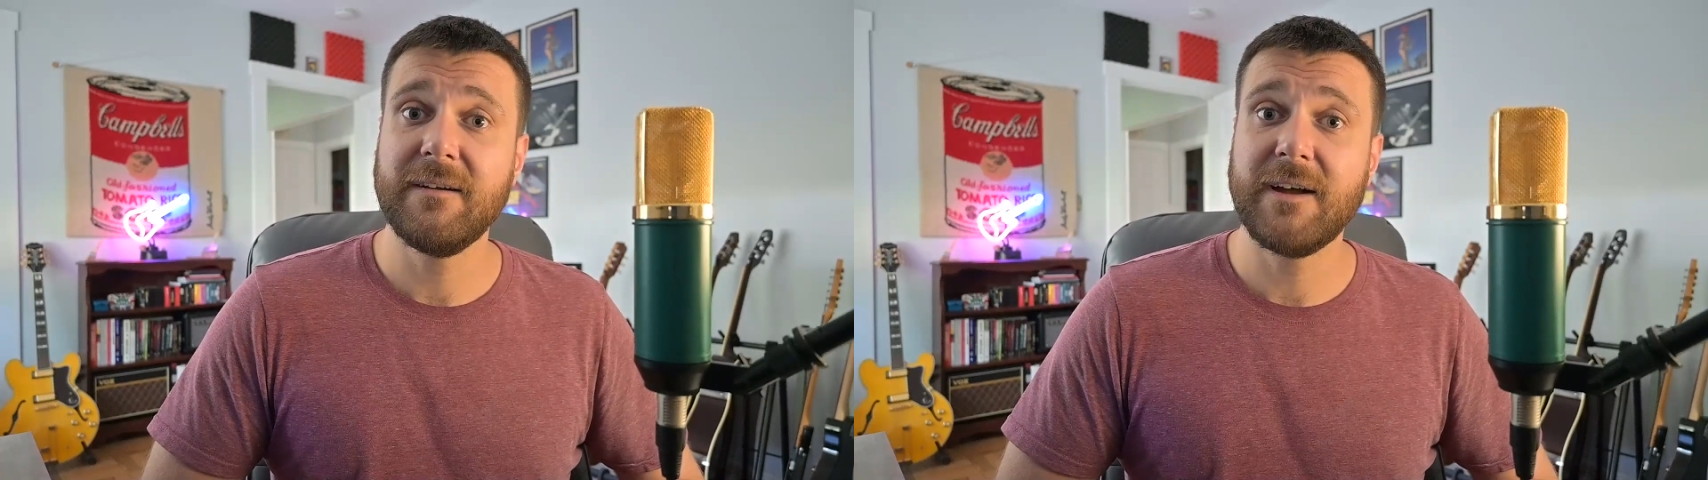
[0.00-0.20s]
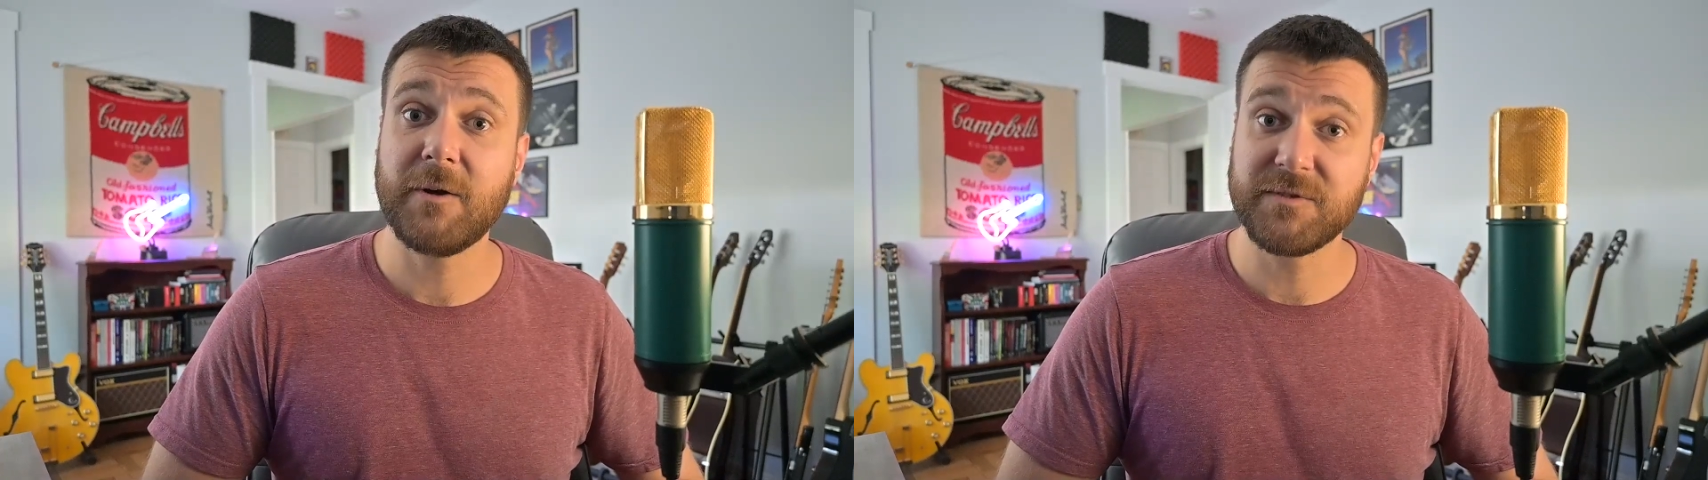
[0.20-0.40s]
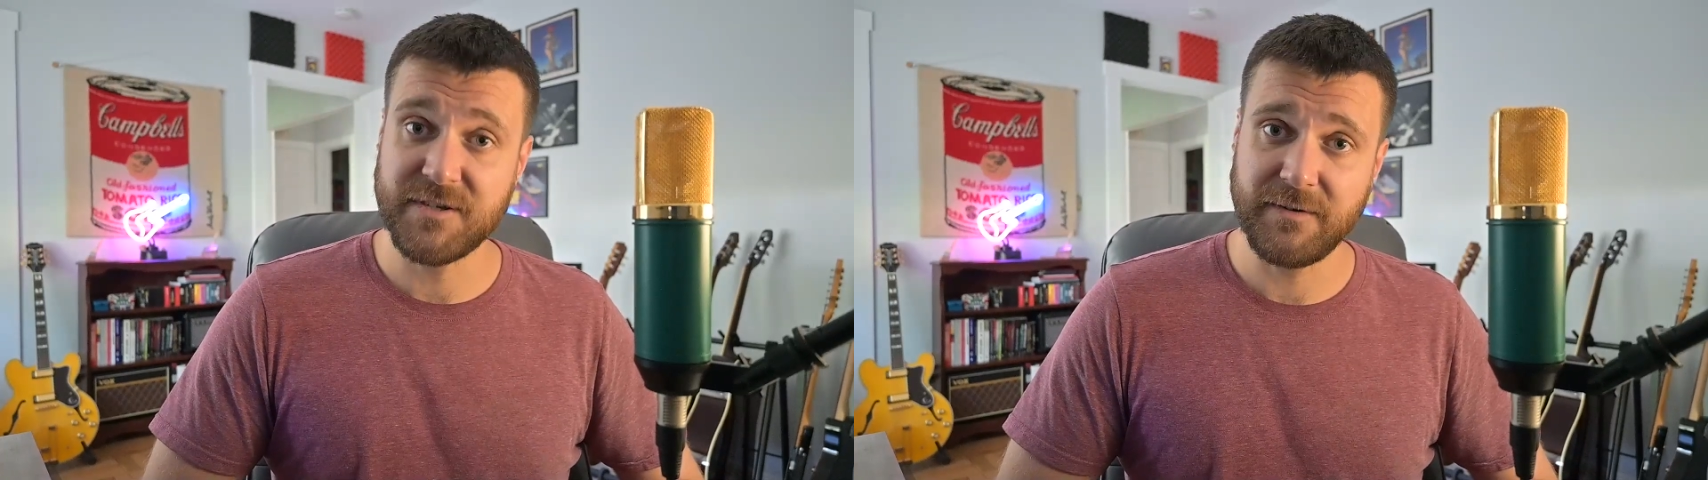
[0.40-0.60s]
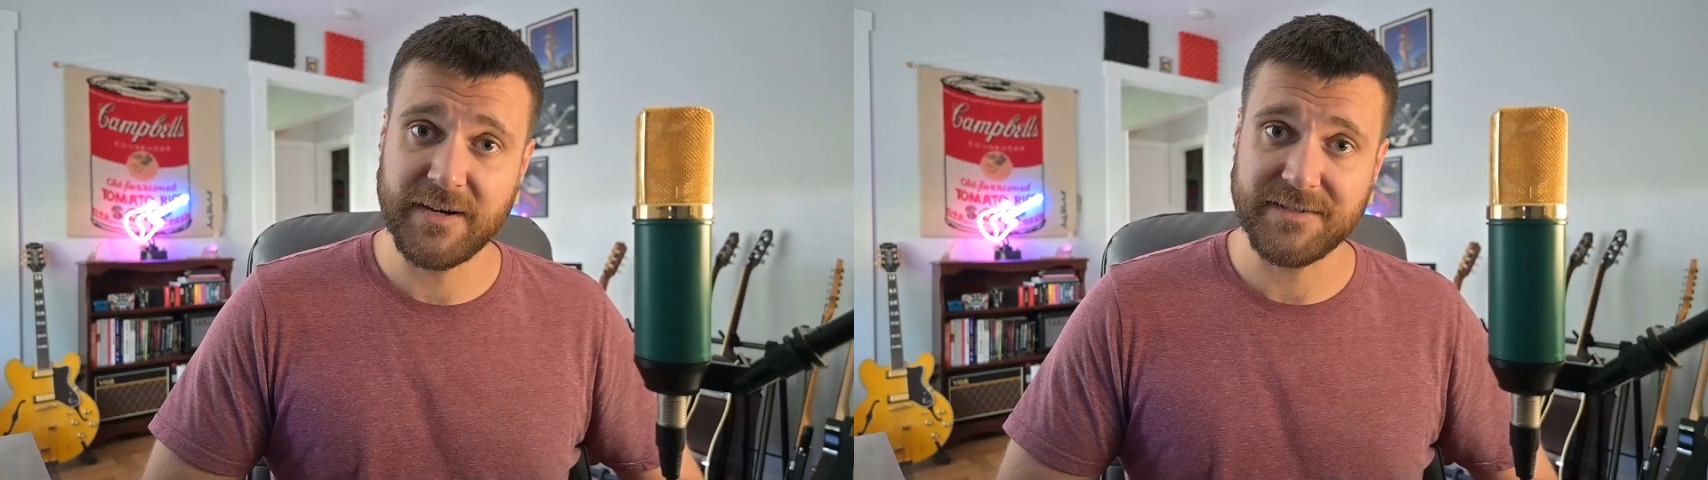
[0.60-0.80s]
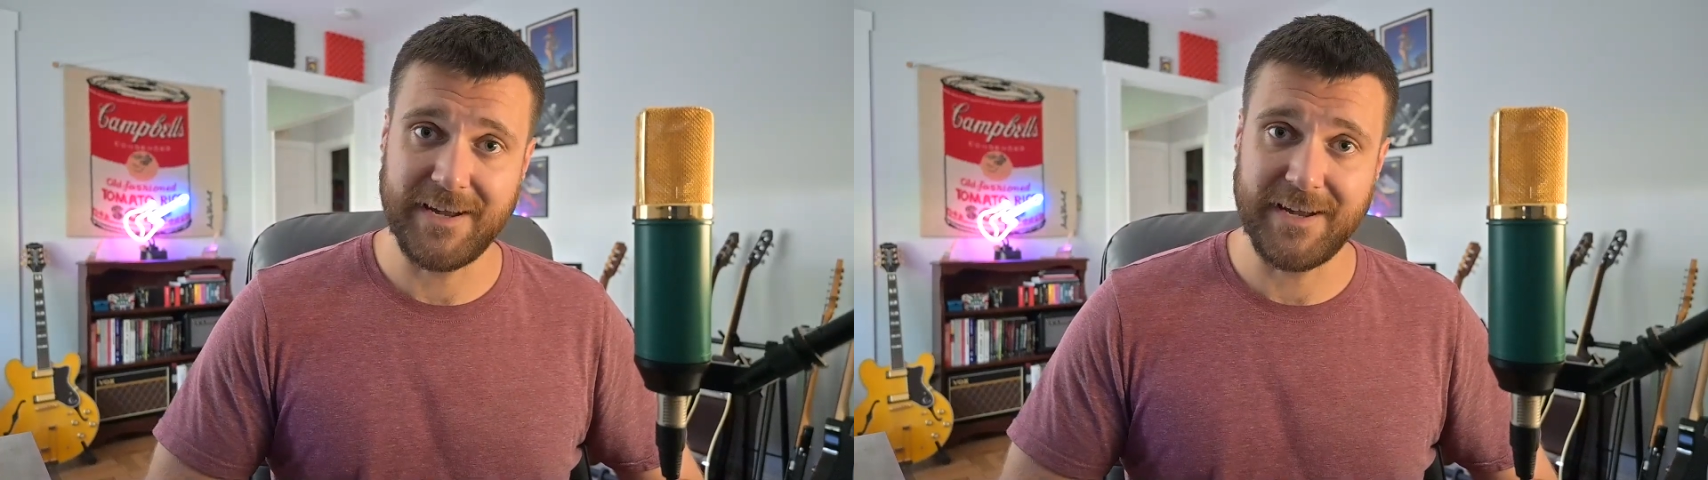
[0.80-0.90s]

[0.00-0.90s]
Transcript: I will see you next